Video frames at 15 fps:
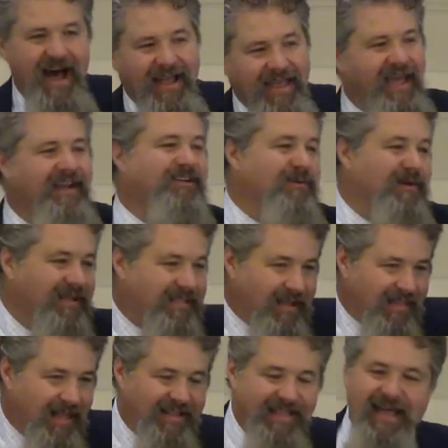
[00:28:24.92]
I can't do
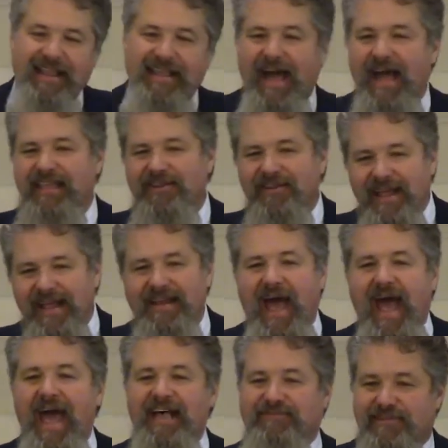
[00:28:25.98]
anything like that. You need to
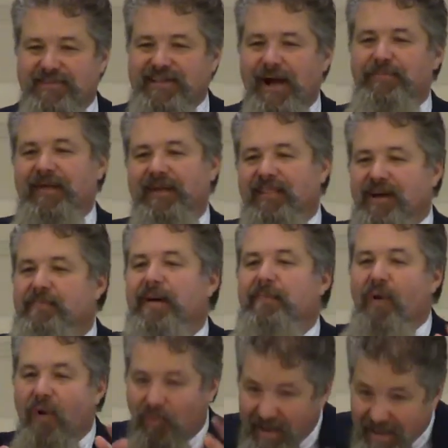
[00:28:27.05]
ask for something a little
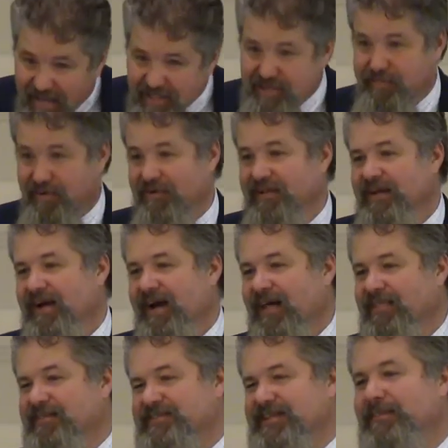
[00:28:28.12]
bit more reasonable,
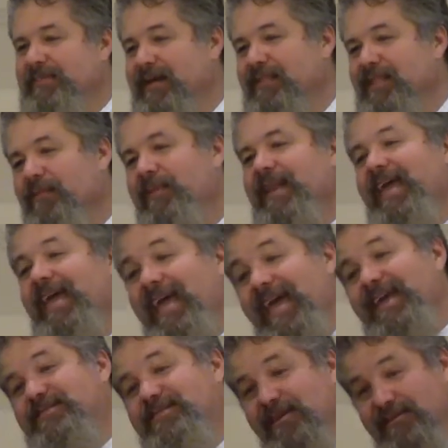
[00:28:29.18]
something a little bit
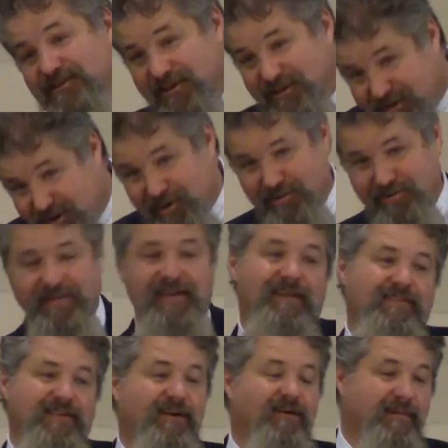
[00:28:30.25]
easier to do,
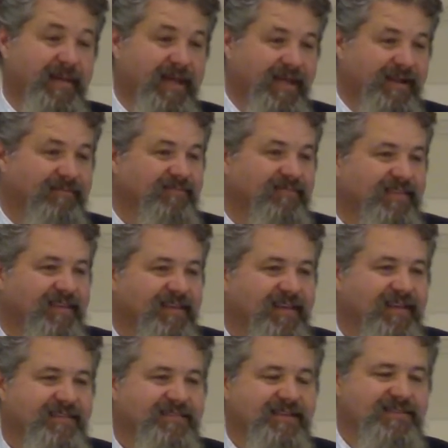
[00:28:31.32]
if you know what I mean.
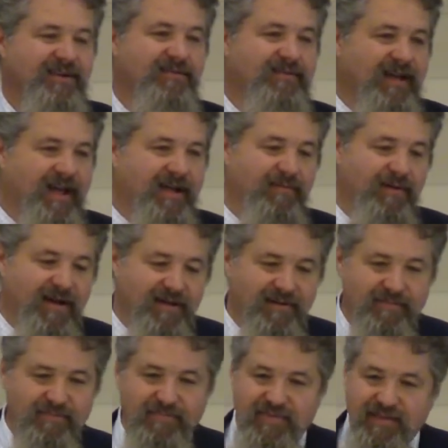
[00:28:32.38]
He says, Okay,
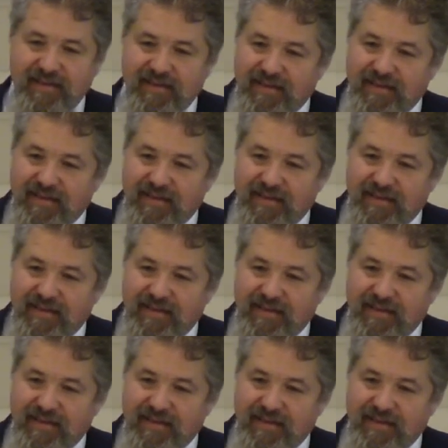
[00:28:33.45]
well,